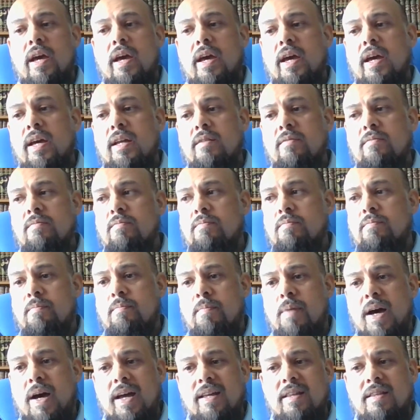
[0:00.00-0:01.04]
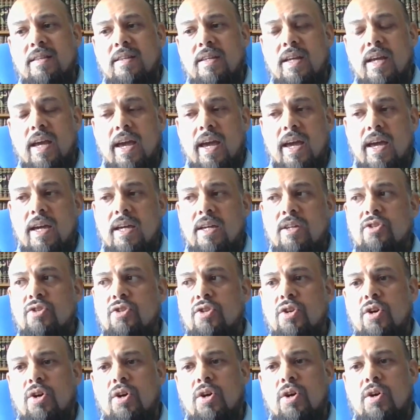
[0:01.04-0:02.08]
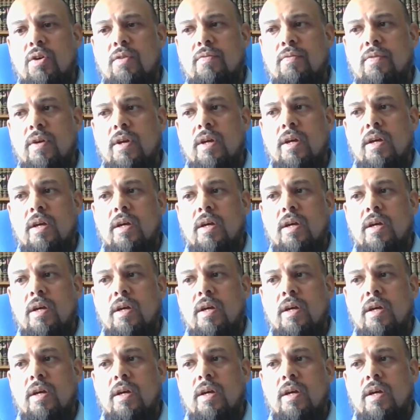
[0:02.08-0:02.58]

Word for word: And by the age of,